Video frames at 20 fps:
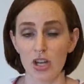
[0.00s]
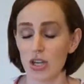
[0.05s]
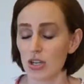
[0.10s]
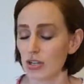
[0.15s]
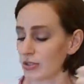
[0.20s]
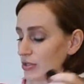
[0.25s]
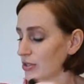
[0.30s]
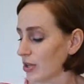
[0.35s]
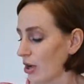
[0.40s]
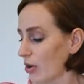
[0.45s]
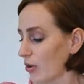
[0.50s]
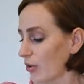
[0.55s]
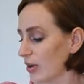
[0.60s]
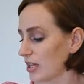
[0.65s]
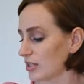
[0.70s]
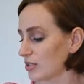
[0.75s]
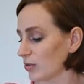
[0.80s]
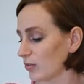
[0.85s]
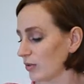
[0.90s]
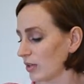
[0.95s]
So
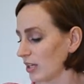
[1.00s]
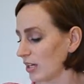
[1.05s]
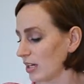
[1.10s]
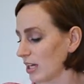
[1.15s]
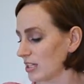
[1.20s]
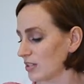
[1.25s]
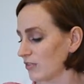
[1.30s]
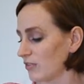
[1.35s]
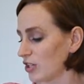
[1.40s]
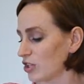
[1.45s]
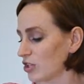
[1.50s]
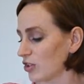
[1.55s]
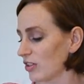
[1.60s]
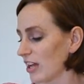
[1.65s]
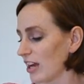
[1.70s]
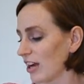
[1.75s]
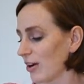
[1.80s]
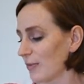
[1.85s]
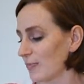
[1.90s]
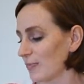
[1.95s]
it's a really nice feature
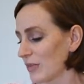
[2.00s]
there.